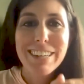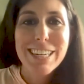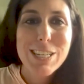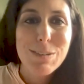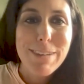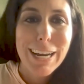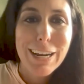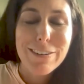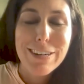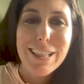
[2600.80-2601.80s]
going to scoot back
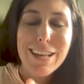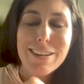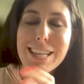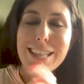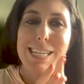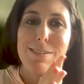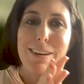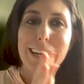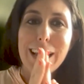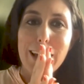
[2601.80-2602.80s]
over to this
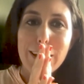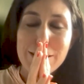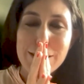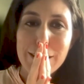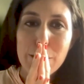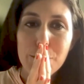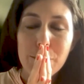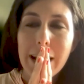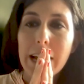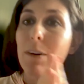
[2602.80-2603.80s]
one. And
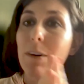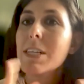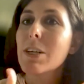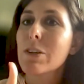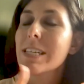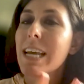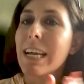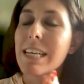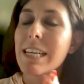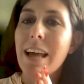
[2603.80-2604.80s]
I would also just
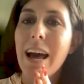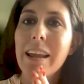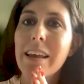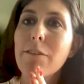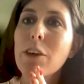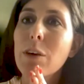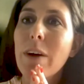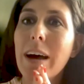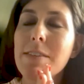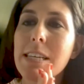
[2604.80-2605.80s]
say to that, if you
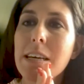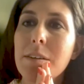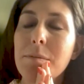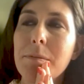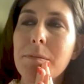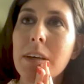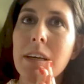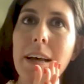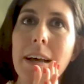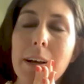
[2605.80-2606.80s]
have some
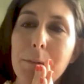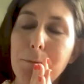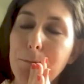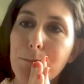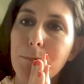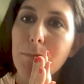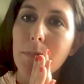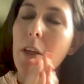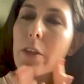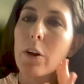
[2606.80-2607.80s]

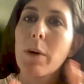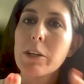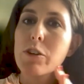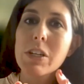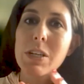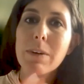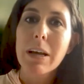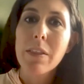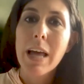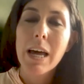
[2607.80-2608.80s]
other questions
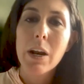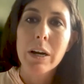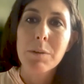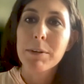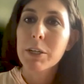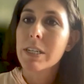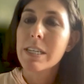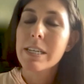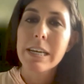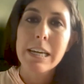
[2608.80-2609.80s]
around that, our
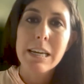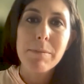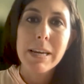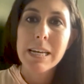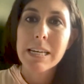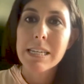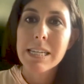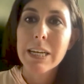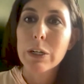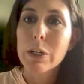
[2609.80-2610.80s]
admissions team is
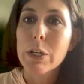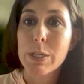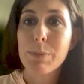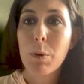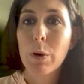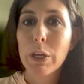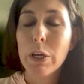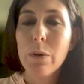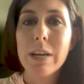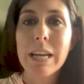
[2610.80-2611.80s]
here to support
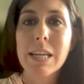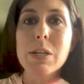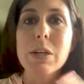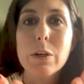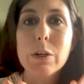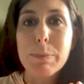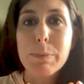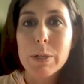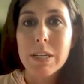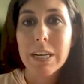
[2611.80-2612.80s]
you and answer those
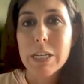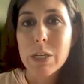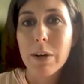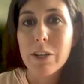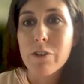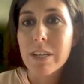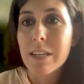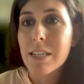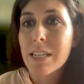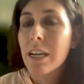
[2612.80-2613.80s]
personalized
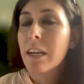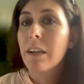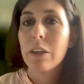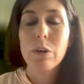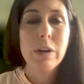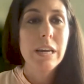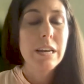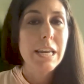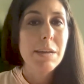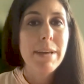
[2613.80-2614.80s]
questions. You
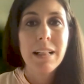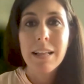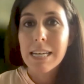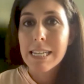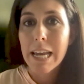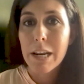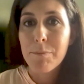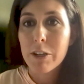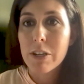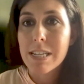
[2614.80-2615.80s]
can email us at
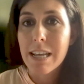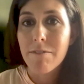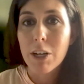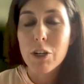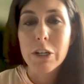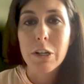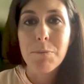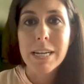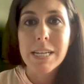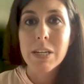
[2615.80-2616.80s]

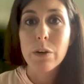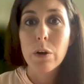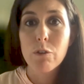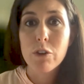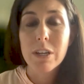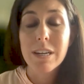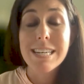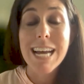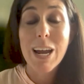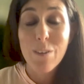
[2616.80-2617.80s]

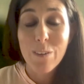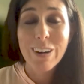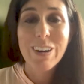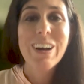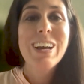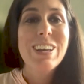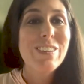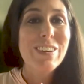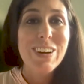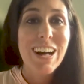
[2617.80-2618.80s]
admissions@functionalmedicinecoaching.org. You
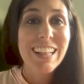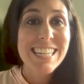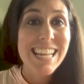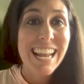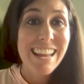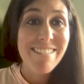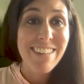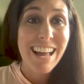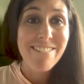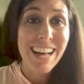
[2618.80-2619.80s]
can call us at
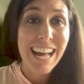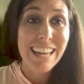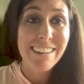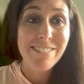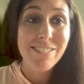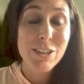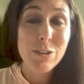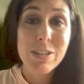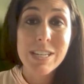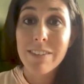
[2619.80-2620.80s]

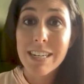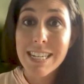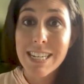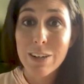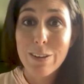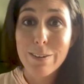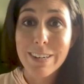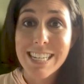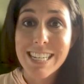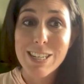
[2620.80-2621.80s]

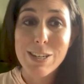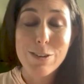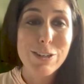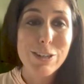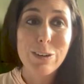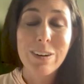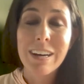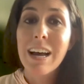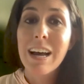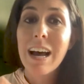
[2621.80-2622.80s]
855-270-3622.